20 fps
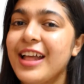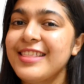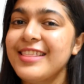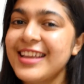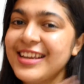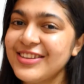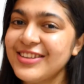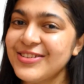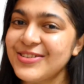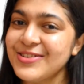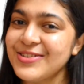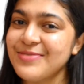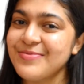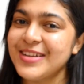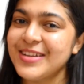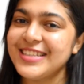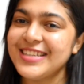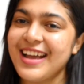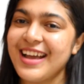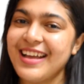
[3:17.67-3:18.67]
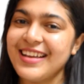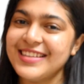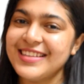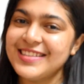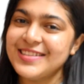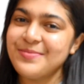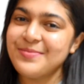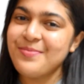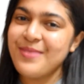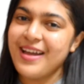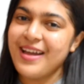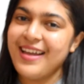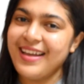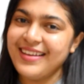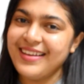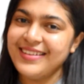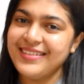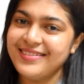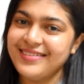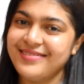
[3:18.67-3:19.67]
Thank you so much guys.
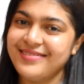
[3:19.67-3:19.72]
Bye.